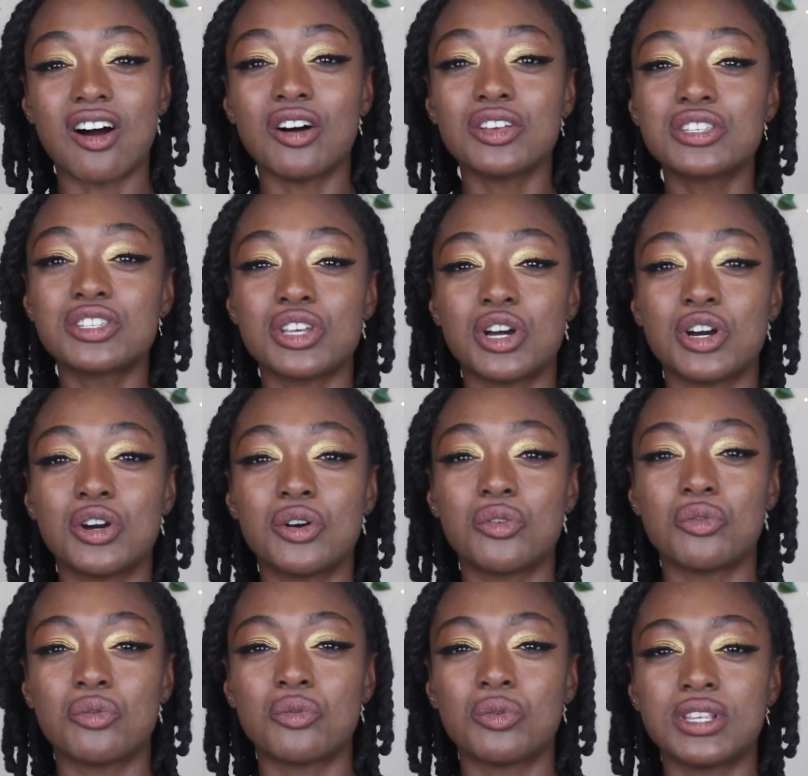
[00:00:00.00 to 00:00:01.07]

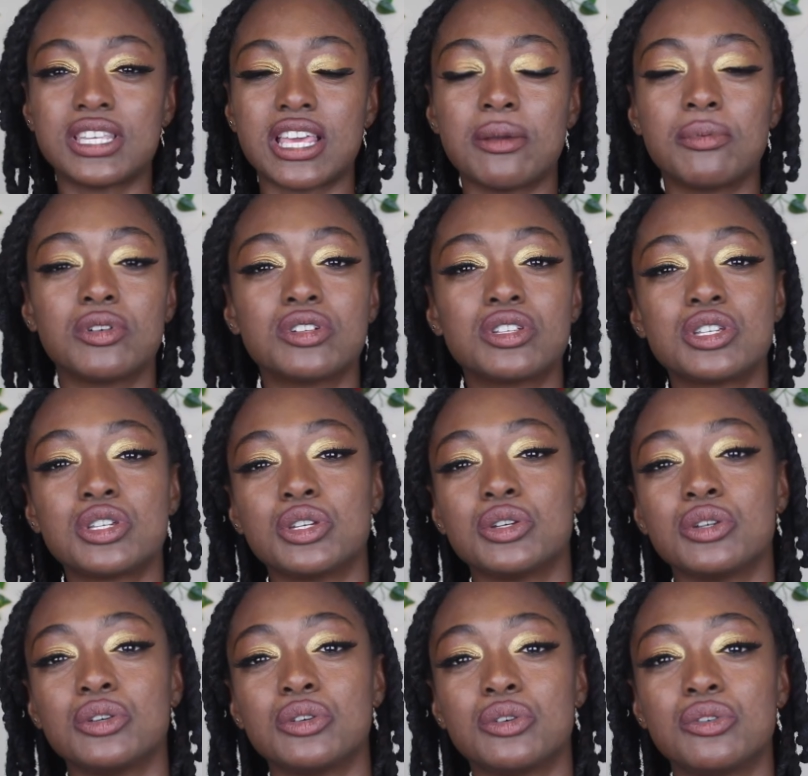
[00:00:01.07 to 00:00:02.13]
also was able
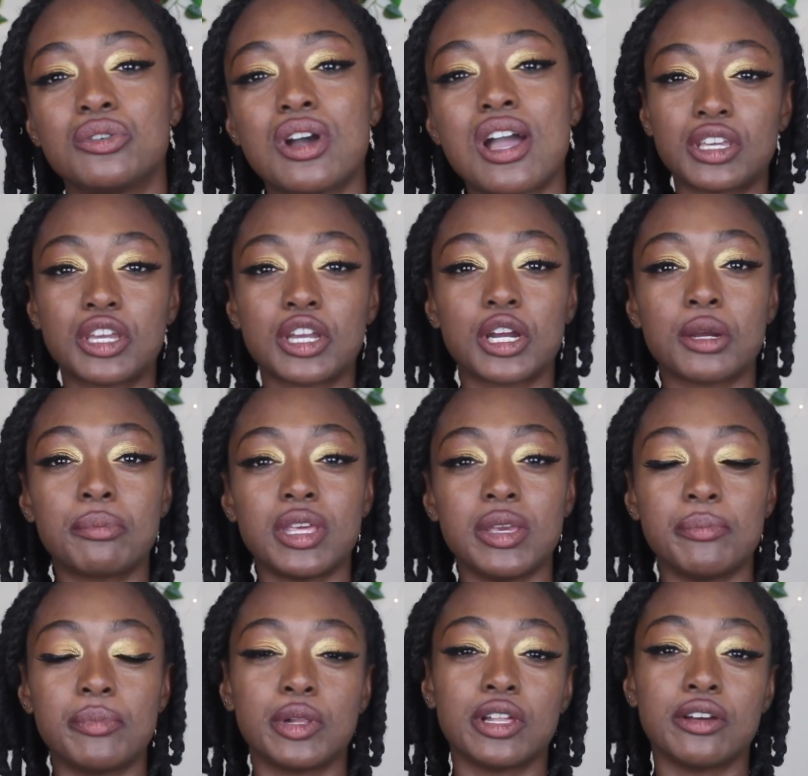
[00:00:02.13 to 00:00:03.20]
to cure
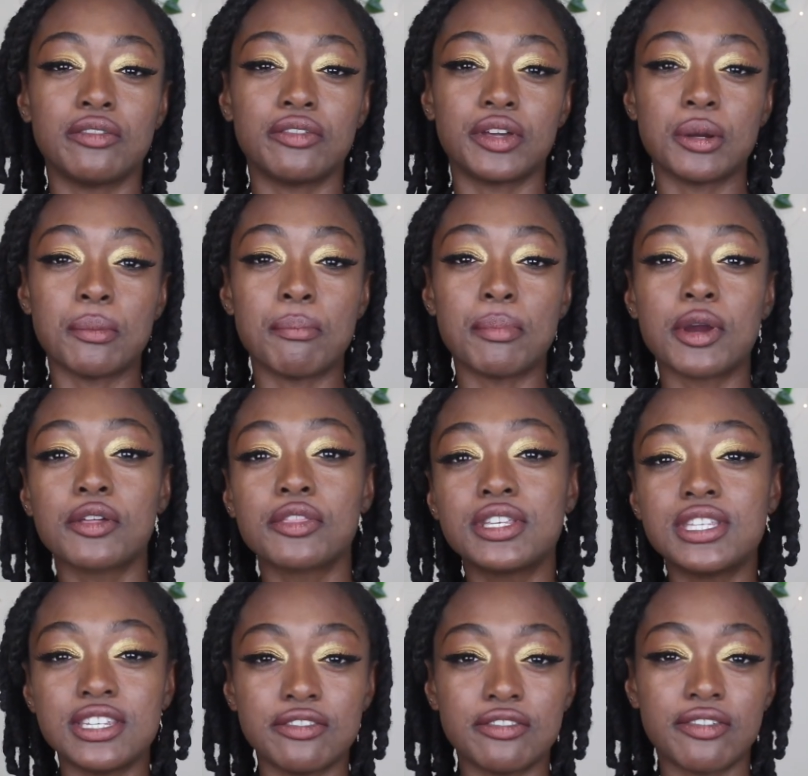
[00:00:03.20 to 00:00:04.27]
people of their
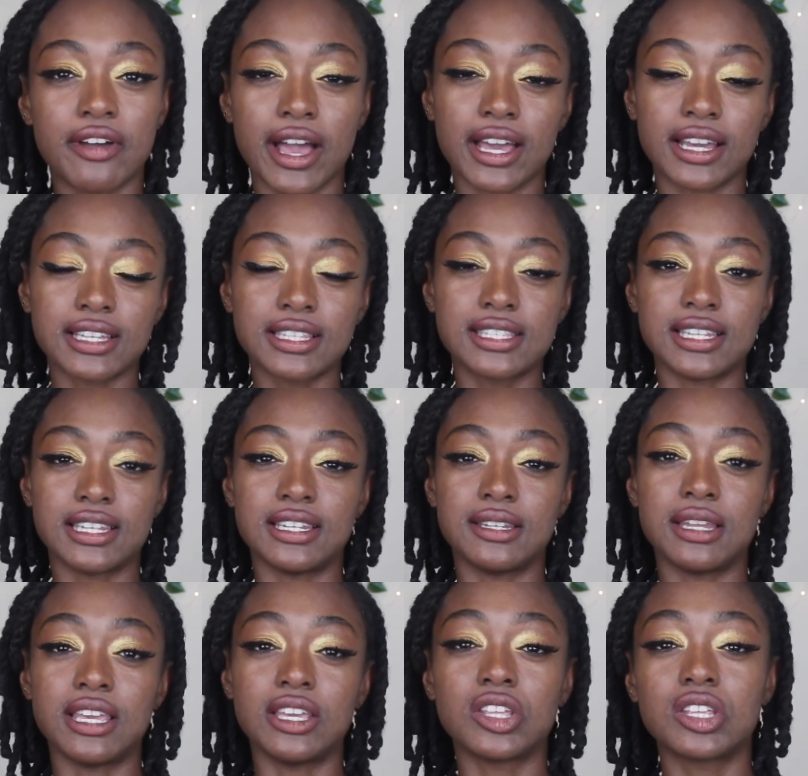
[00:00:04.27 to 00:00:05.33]
birth defects and
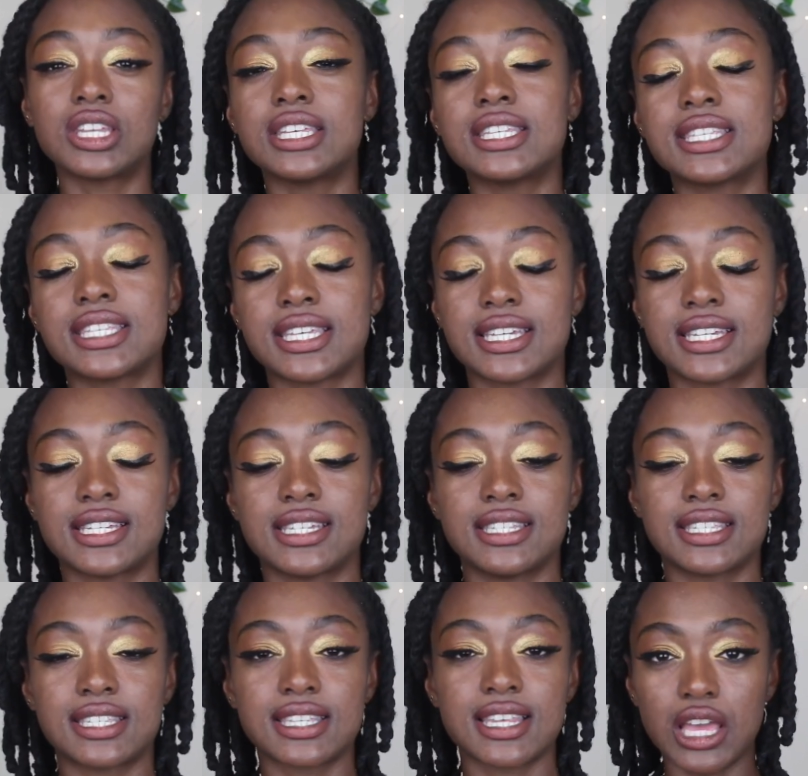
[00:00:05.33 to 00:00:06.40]

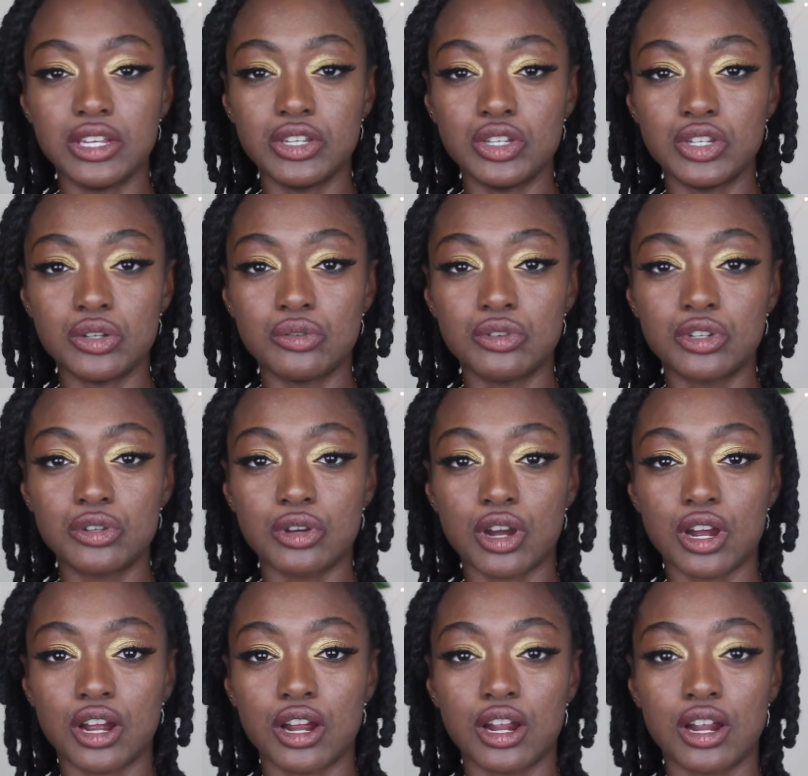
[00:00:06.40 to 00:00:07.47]
illnesses. And due to
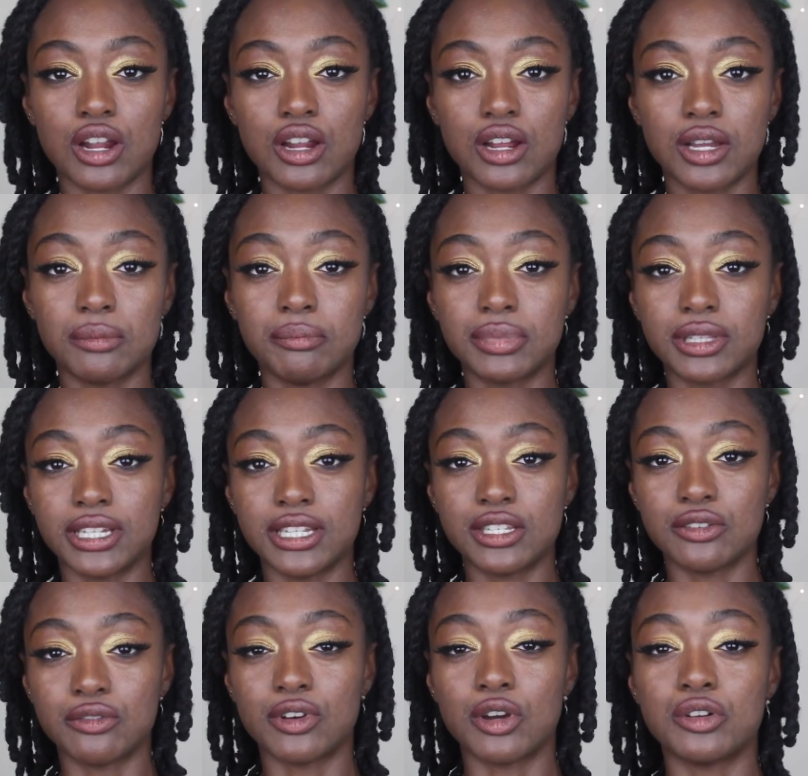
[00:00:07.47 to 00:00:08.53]
her complete
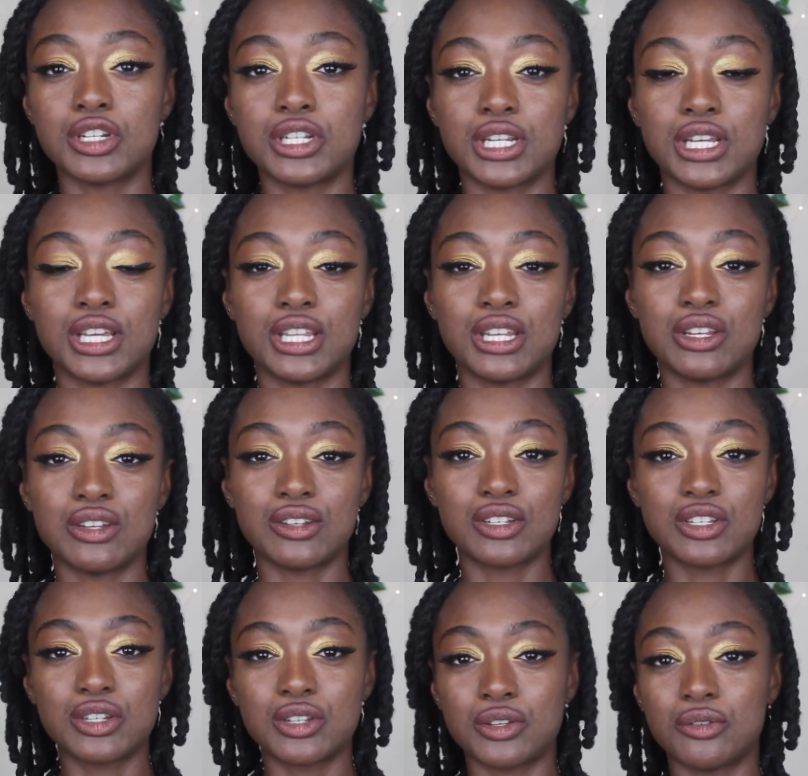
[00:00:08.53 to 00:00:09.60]
devotion
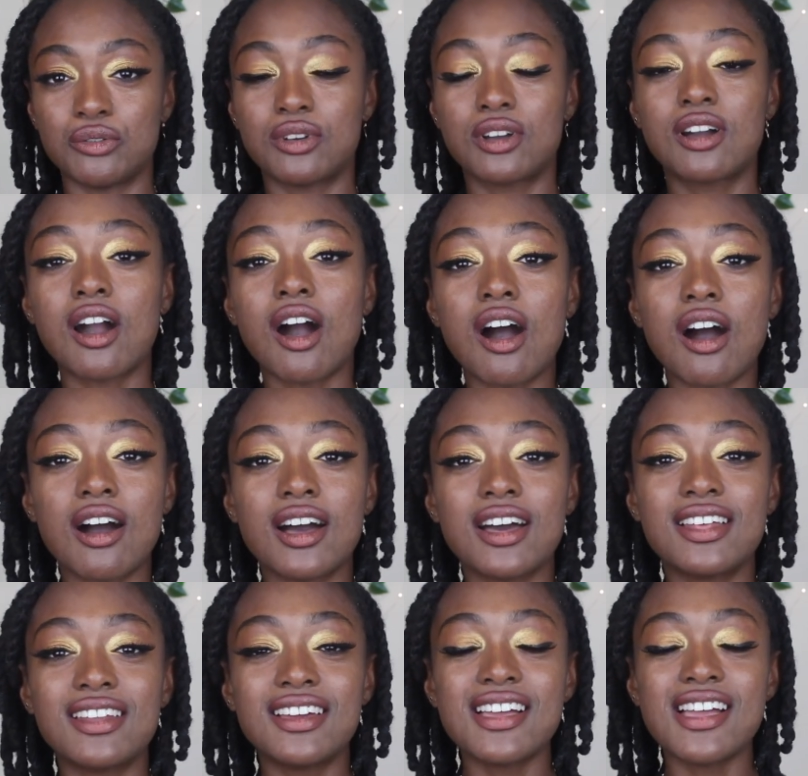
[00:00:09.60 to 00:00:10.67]
to
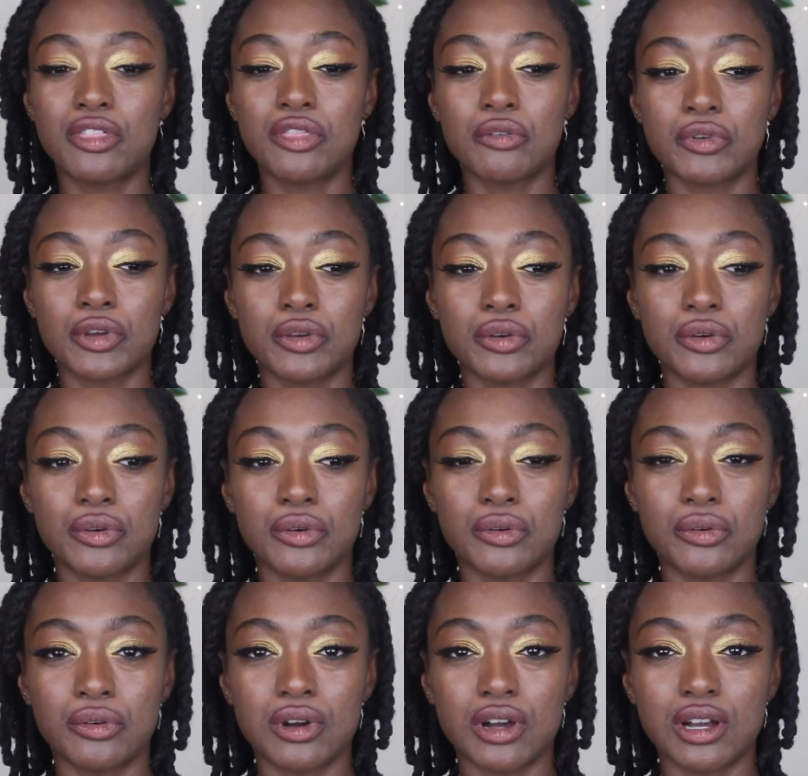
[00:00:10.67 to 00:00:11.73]
God
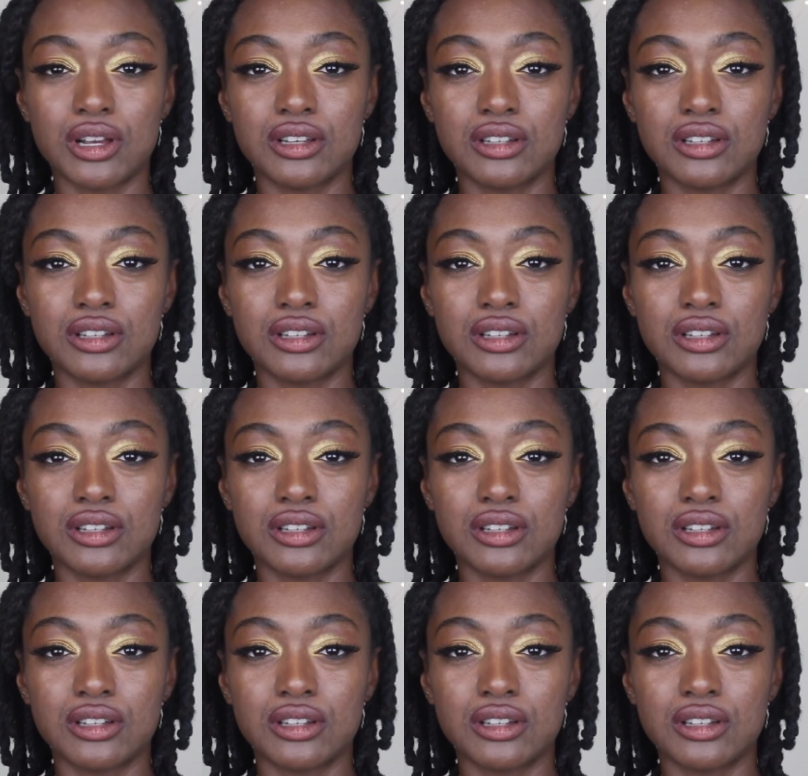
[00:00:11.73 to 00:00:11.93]
through